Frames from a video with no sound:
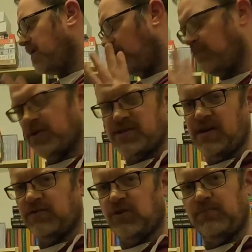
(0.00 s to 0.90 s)
Mostly
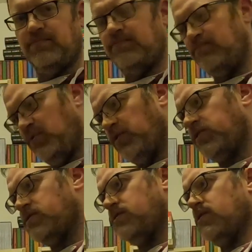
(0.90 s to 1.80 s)
I've got
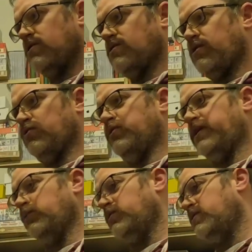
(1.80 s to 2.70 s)
books just because I thought
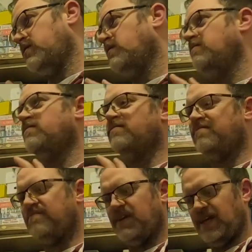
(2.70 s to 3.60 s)
it was
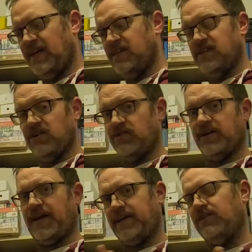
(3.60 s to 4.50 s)
easier and
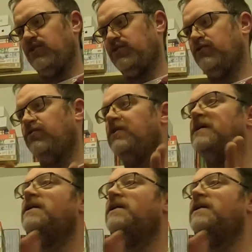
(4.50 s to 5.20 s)
I had a lot of